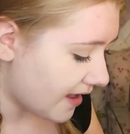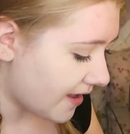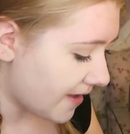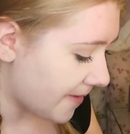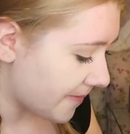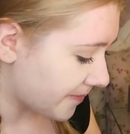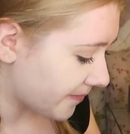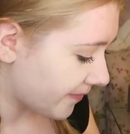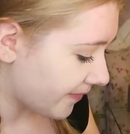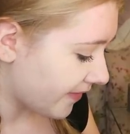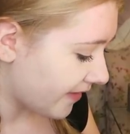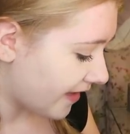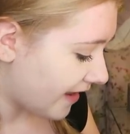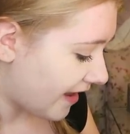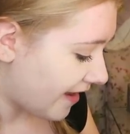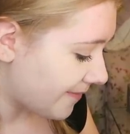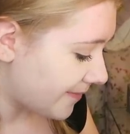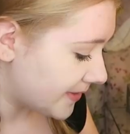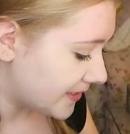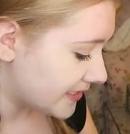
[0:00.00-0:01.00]
Um,
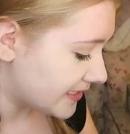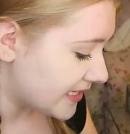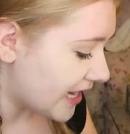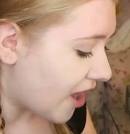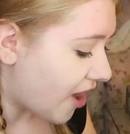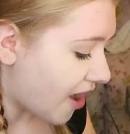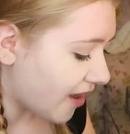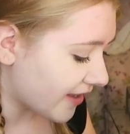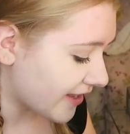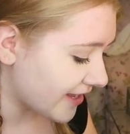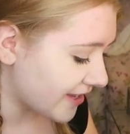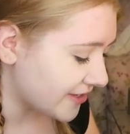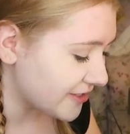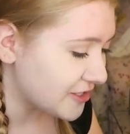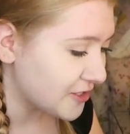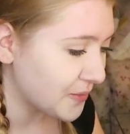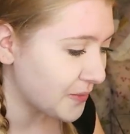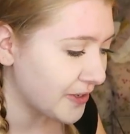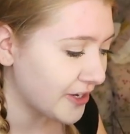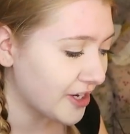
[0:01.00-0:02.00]
I've been talking
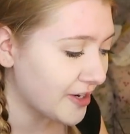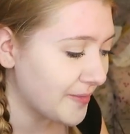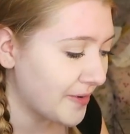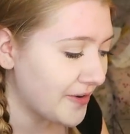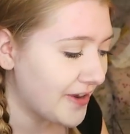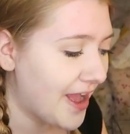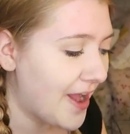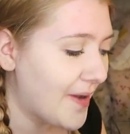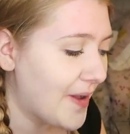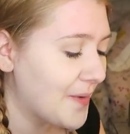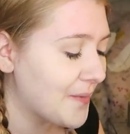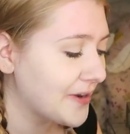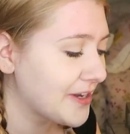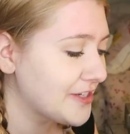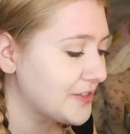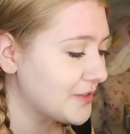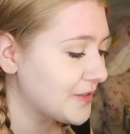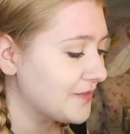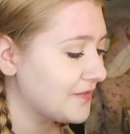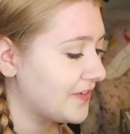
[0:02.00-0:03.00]
on Twitter about how I want
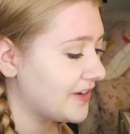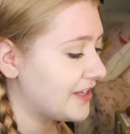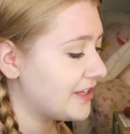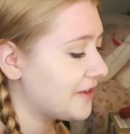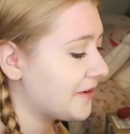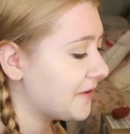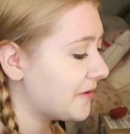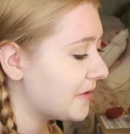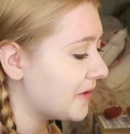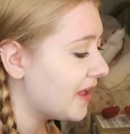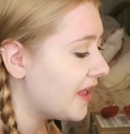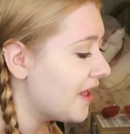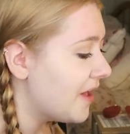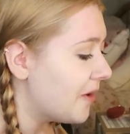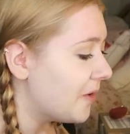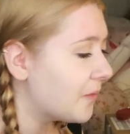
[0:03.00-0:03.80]
to do a video